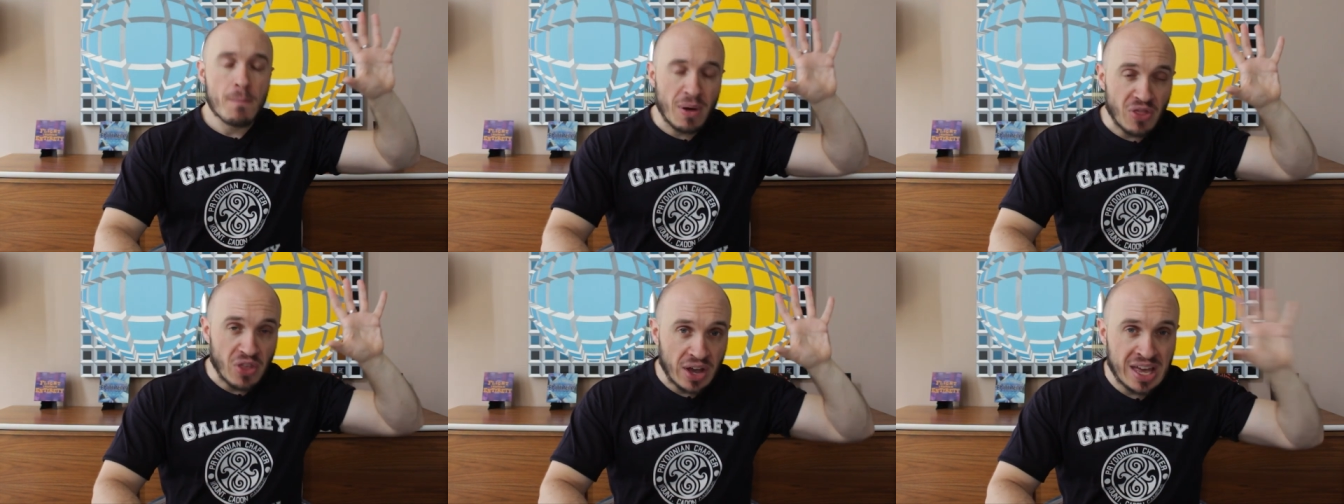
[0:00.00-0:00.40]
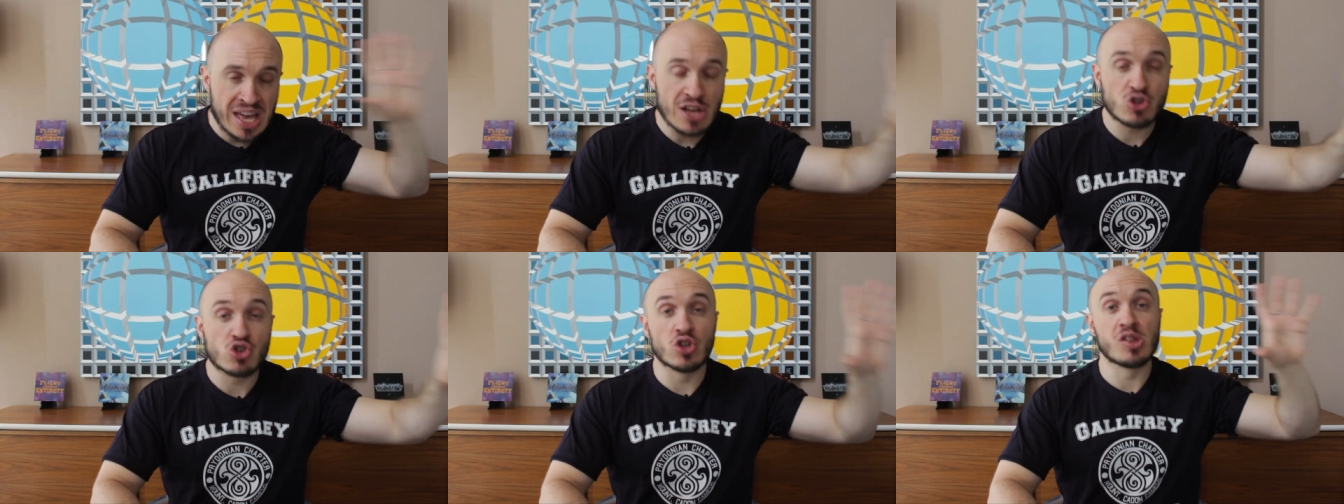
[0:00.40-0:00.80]
but the
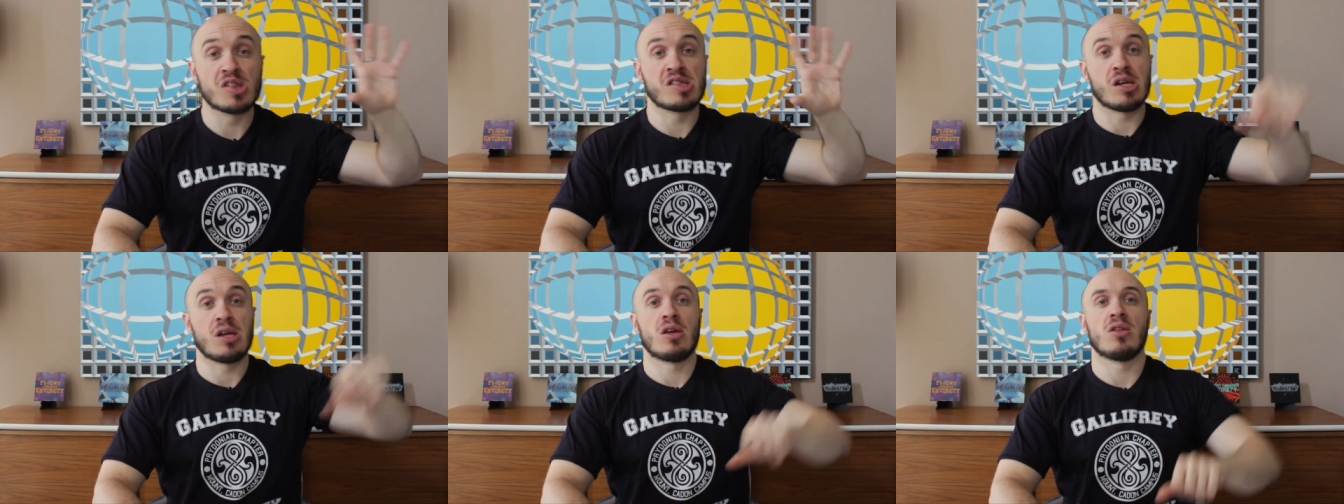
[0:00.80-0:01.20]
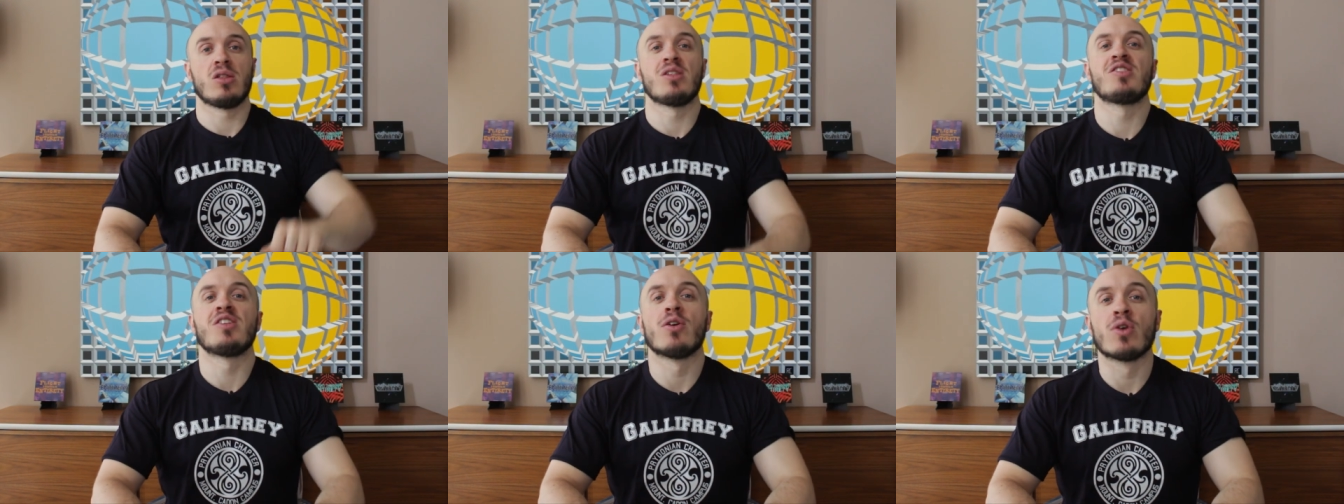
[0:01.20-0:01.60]
kitchen sink
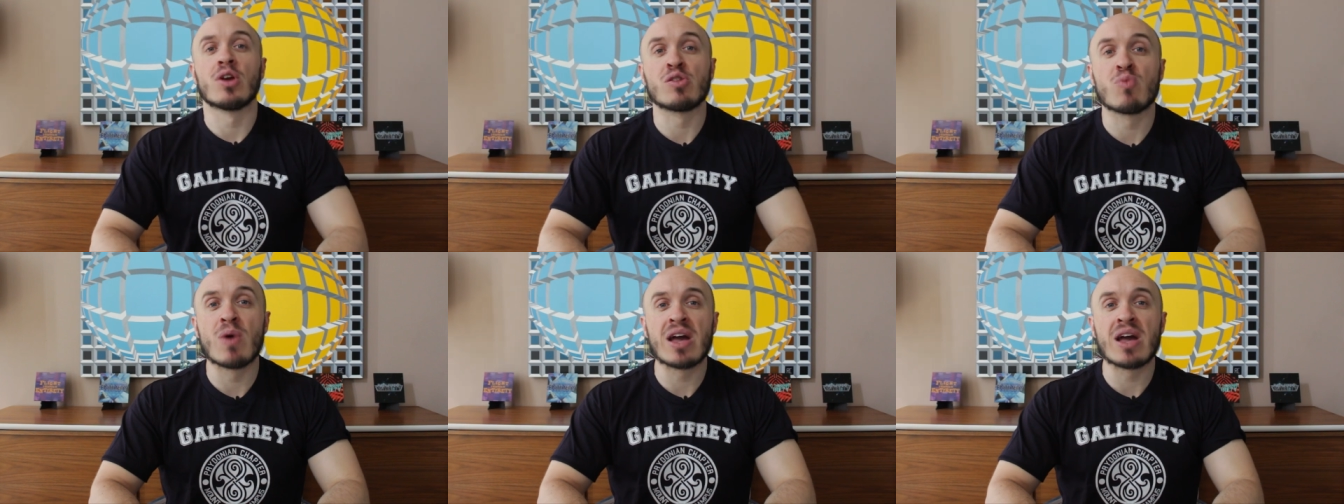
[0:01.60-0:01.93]
at the series.